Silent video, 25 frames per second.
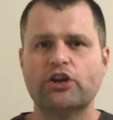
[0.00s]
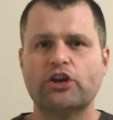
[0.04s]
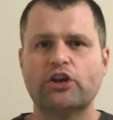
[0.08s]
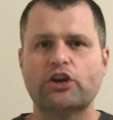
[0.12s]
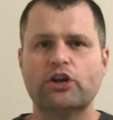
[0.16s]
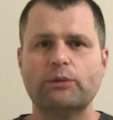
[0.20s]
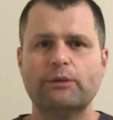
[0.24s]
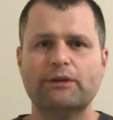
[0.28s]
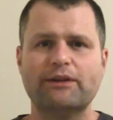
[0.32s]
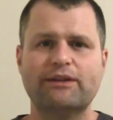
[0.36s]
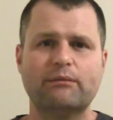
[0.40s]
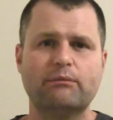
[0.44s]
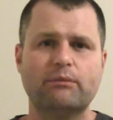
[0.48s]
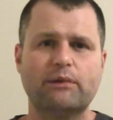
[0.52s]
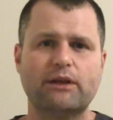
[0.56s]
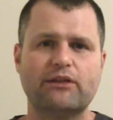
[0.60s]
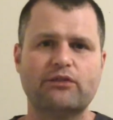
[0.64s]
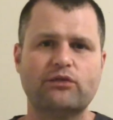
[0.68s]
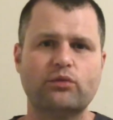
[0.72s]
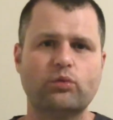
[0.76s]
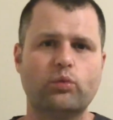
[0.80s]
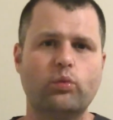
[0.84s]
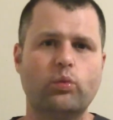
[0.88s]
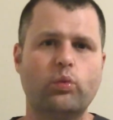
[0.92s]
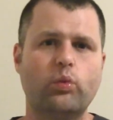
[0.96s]
Herpes
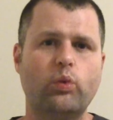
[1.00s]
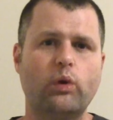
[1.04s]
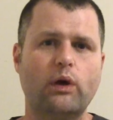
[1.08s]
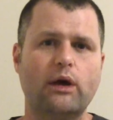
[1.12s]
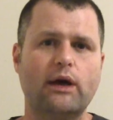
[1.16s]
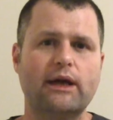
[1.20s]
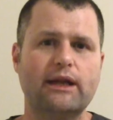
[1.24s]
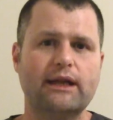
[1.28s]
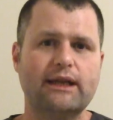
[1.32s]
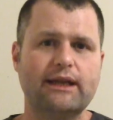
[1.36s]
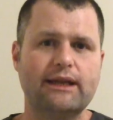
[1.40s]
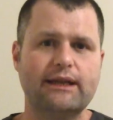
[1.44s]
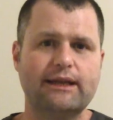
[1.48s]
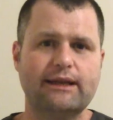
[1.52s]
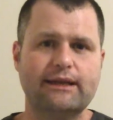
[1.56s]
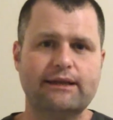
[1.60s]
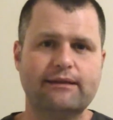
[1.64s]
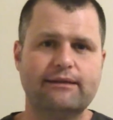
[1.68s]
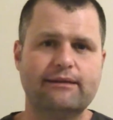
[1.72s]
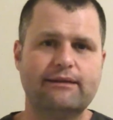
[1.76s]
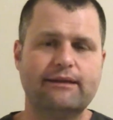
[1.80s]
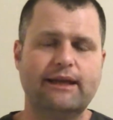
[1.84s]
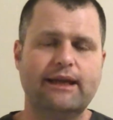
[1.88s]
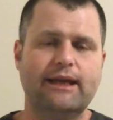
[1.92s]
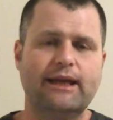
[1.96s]
simplex 1
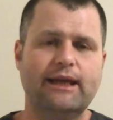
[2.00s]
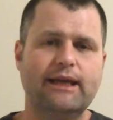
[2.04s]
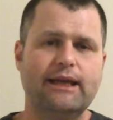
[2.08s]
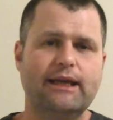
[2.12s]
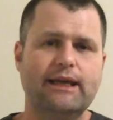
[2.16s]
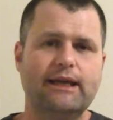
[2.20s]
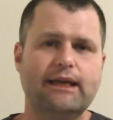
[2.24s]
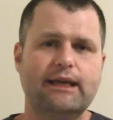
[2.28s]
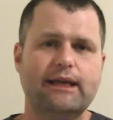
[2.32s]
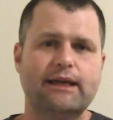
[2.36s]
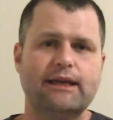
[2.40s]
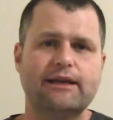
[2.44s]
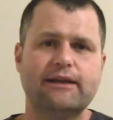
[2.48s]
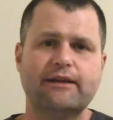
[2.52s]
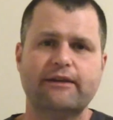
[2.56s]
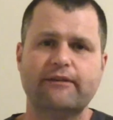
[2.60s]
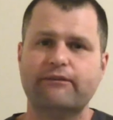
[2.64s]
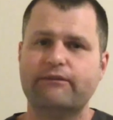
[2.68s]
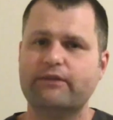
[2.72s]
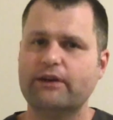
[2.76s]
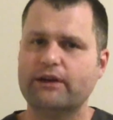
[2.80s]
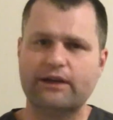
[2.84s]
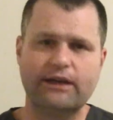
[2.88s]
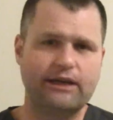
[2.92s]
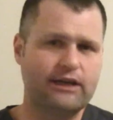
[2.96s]
is a
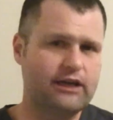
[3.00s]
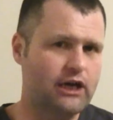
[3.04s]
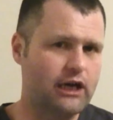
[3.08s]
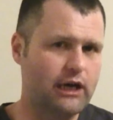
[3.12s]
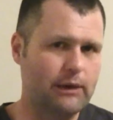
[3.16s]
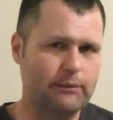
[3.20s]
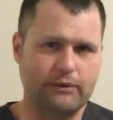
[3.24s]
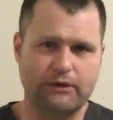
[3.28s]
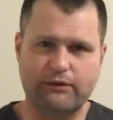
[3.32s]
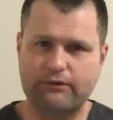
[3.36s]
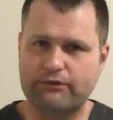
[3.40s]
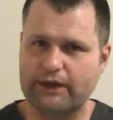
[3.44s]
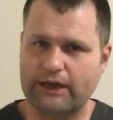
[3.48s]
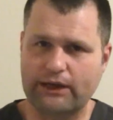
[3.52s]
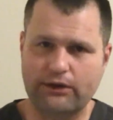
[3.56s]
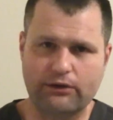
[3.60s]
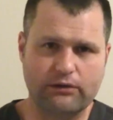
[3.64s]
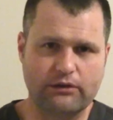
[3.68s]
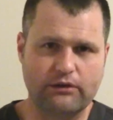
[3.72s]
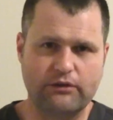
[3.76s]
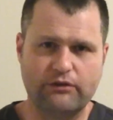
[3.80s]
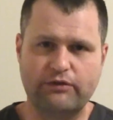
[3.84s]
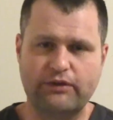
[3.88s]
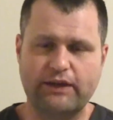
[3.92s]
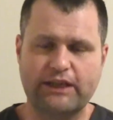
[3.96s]
very common
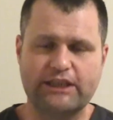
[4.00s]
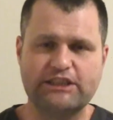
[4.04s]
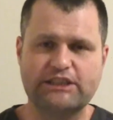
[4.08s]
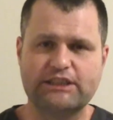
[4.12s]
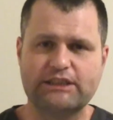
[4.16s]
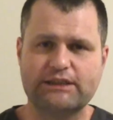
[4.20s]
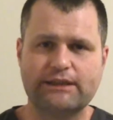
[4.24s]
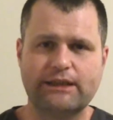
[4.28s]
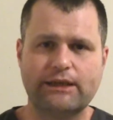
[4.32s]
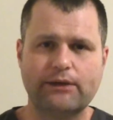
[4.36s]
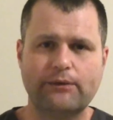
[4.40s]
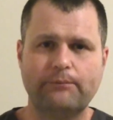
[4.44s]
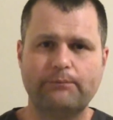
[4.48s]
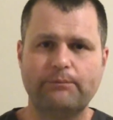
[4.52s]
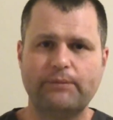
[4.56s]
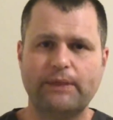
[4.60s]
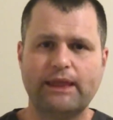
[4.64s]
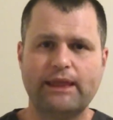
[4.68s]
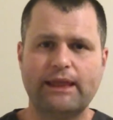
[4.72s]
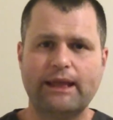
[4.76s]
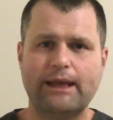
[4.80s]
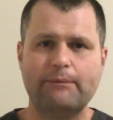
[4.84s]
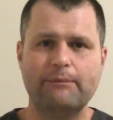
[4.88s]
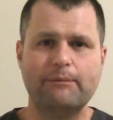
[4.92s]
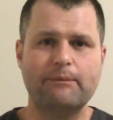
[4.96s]
viral infection
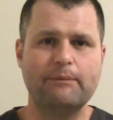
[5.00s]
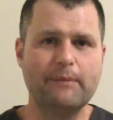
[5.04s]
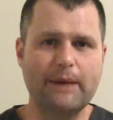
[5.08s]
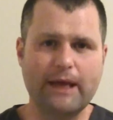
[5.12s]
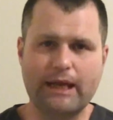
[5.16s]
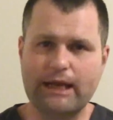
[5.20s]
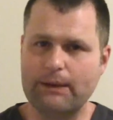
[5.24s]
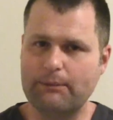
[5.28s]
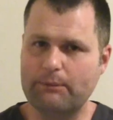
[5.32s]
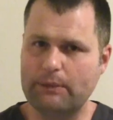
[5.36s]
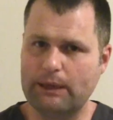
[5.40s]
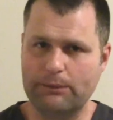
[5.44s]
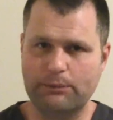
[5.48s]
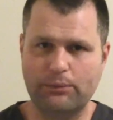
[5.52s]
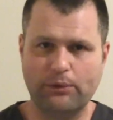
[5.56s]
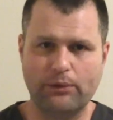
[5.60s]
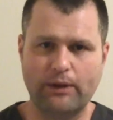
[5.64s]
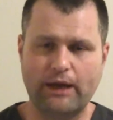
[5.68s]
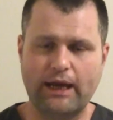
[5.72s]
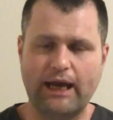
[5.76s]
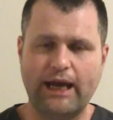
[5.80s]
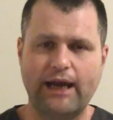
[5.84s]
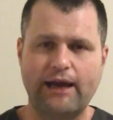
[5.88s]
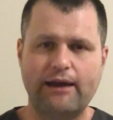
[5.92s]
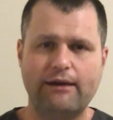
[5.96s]
that many people
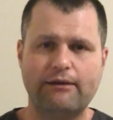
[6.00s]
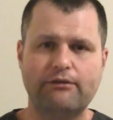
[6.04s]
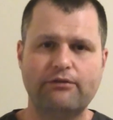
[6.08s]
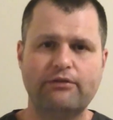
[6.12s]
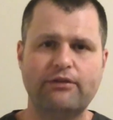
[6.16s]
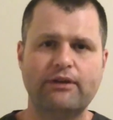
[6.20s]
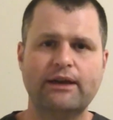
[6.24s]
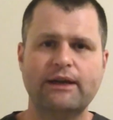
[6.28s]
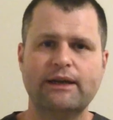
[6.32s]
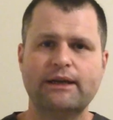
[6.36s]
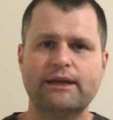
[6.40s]
have.